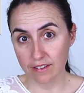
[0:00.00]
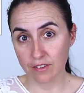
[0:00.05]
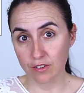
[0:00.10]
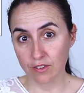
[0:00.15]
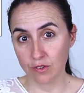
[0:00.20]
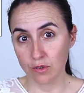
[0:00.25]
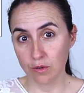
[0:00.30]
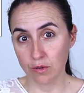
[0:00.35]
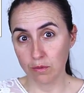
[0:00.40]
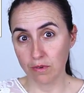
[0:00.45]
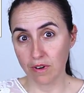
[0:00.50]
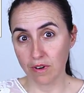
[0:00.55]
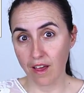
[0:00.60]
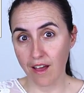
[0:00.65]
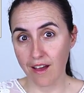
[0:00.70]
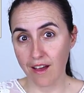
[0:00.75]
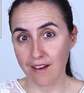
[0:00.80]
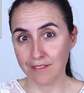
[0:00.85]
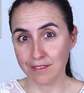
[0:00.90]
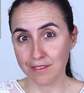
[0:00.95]
So you will
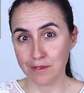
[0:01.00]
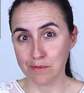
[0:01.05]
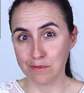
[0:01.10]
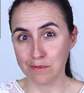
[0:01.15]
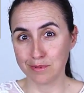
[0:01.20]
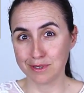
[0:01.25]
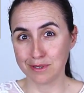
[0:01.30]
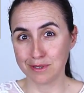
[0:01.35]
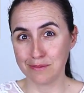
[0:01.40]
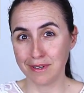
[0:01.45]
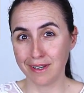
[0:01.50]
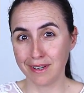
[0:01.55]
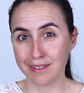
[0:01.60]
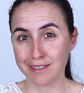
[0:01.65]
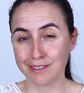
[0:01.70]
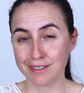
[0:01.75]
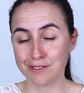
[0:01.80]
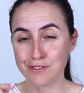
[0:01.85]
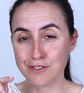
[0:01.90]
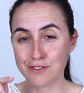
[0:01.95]
have the
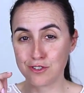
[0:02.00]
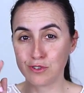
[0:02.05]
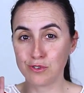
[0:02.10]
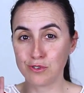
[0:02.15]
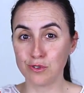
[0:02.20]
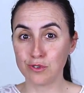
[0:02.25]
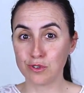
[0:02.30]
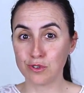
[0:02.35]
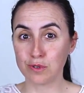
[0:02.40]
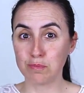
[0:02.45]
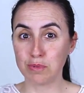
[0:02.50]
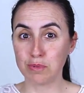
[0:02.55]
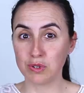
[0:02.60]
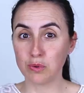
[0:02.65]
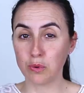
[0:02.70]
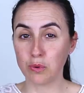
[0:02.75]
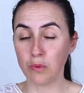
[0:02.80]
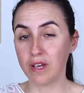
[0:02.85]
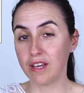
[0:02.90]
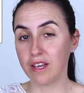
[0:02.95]
possibility to choose
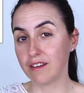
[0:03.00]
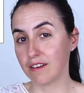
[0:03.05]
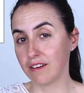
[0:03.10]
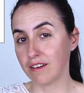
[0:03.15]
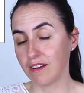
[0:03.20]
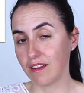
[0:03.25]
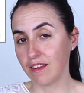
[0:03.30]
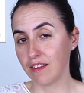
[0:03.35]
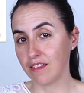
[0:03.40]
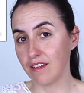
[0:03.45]
between